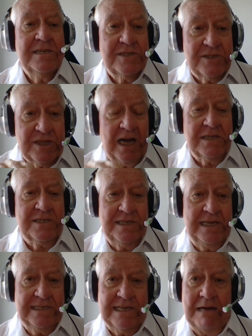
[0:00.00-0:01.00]
starts
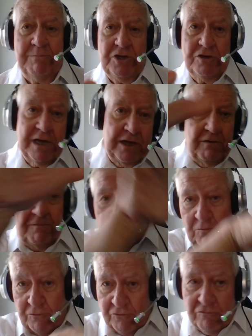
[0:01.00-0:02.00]
the exam and you get your
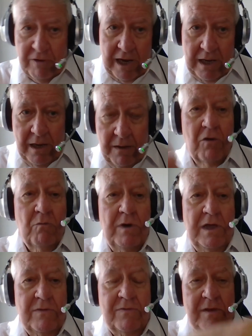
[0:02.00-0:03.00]
full screen
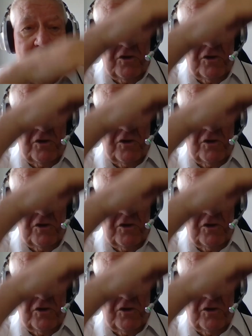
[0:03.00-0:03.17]
with